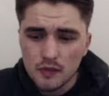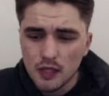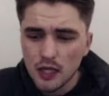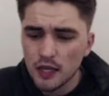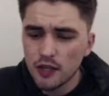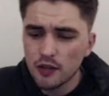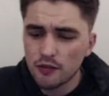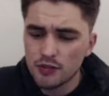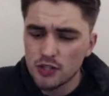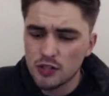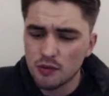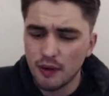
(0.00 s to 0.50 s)
and
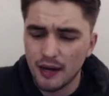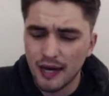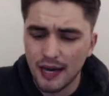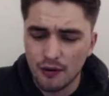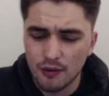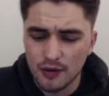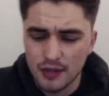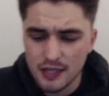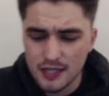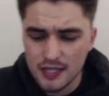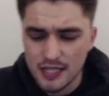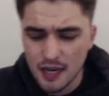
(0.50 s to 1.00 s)
obviously went out
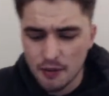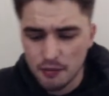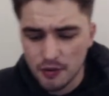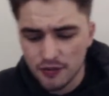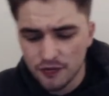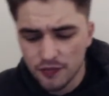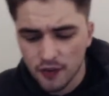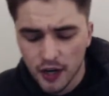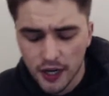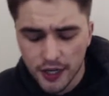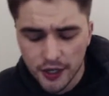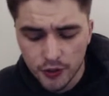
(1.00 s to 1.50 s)
in the
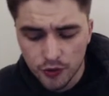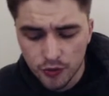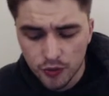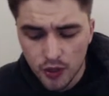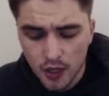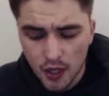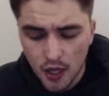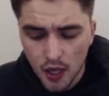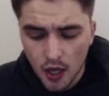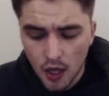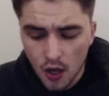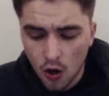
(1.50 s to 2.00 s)
semi-final
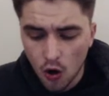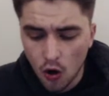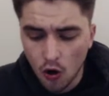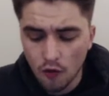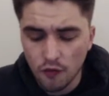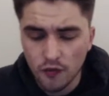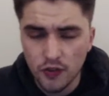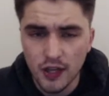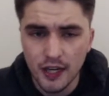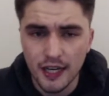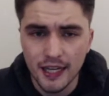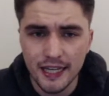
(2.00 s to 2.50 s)
of
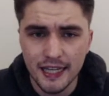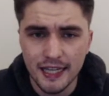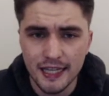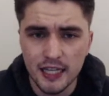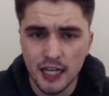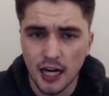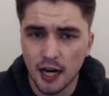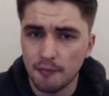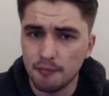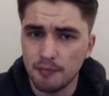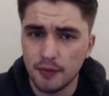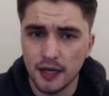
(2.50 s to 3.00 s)
the League
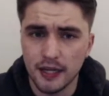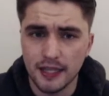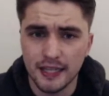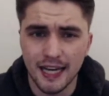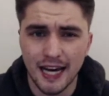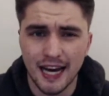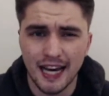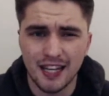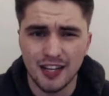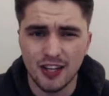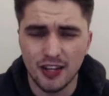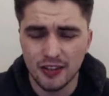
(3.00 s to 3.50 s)
Cup. But
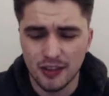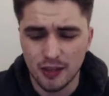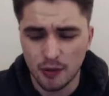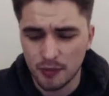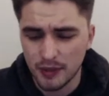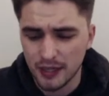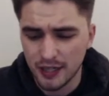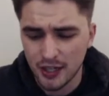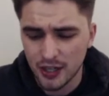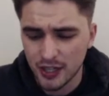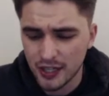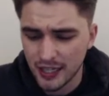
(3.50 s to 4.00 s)
yeah, look, they'll be
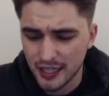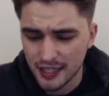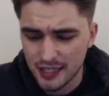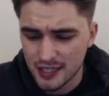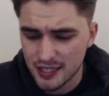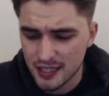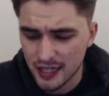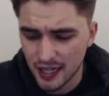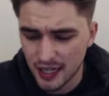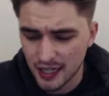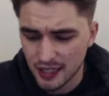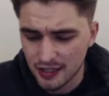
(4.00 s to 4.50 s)
looking
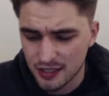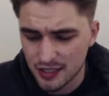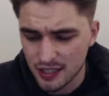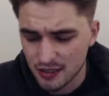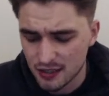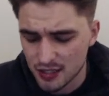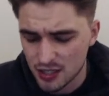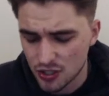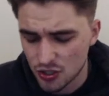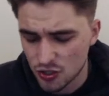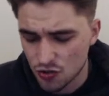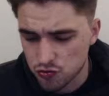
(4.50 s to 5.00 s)
to
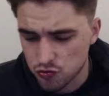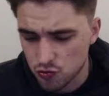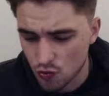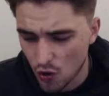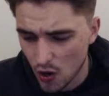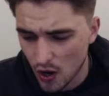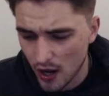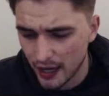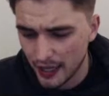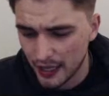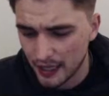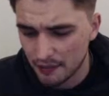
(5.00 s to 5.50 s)

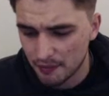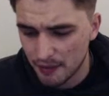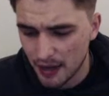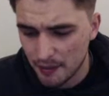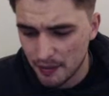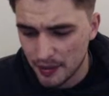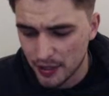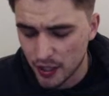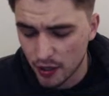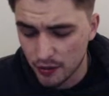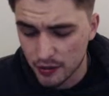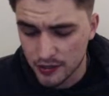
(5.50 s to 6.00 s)
try and
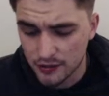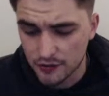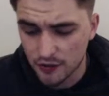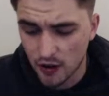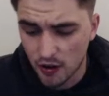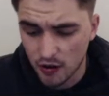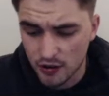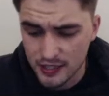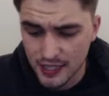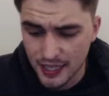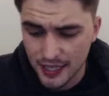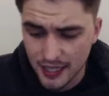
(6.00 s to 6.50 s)
maybe go as
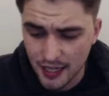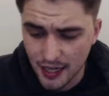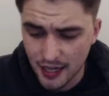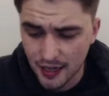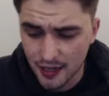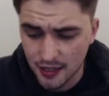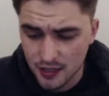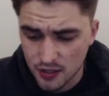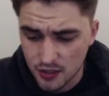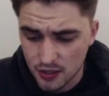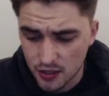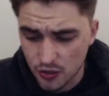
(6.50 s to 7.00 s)
far as they can
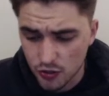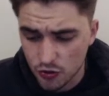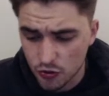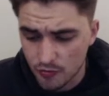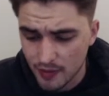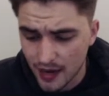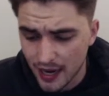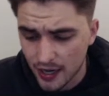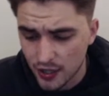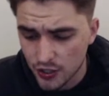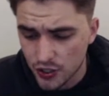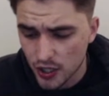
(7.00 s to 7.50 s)
under the new
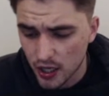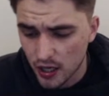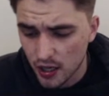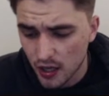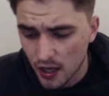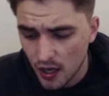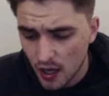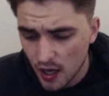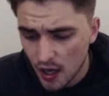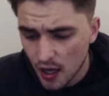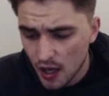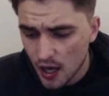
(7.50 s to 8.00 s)
manager.
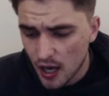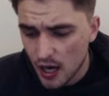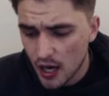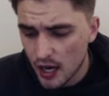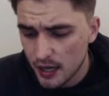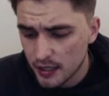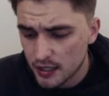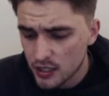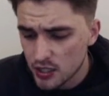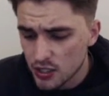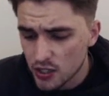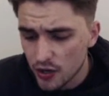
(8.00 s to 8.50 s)

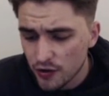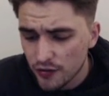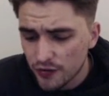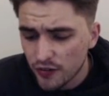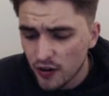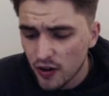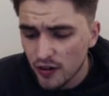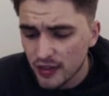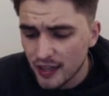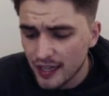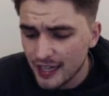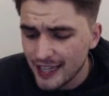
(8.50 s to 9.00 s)
Because so
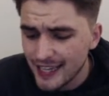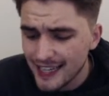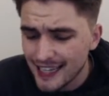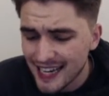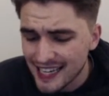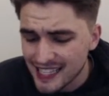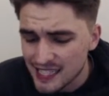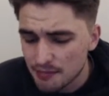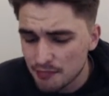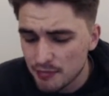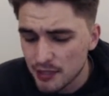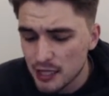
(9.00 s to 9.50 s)
far the league
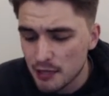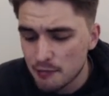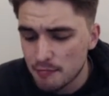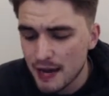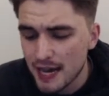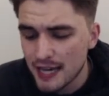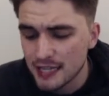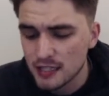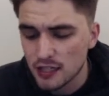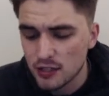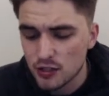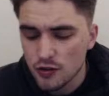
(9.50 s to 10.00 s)
hasn't been the
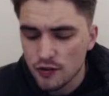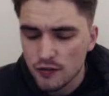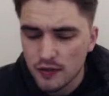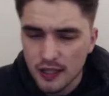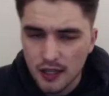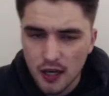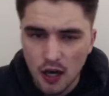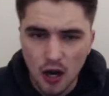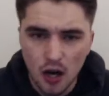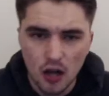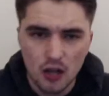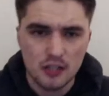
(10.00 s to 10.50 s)
best. I do think
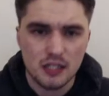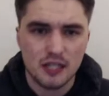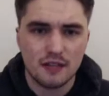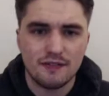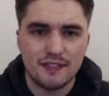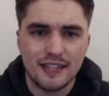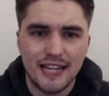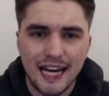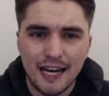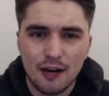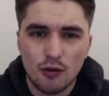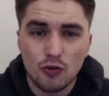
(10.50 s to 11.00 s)
Hearts have
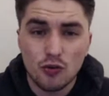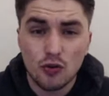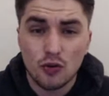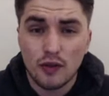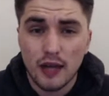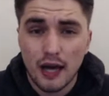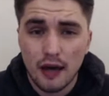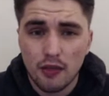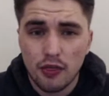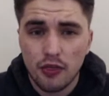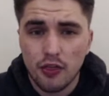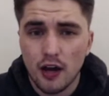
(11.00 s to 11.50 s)
nailed on
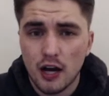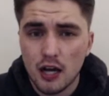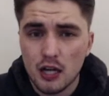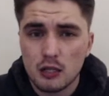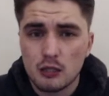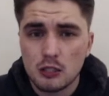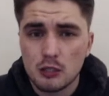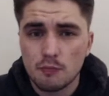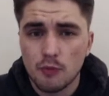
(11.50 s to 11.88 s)
that third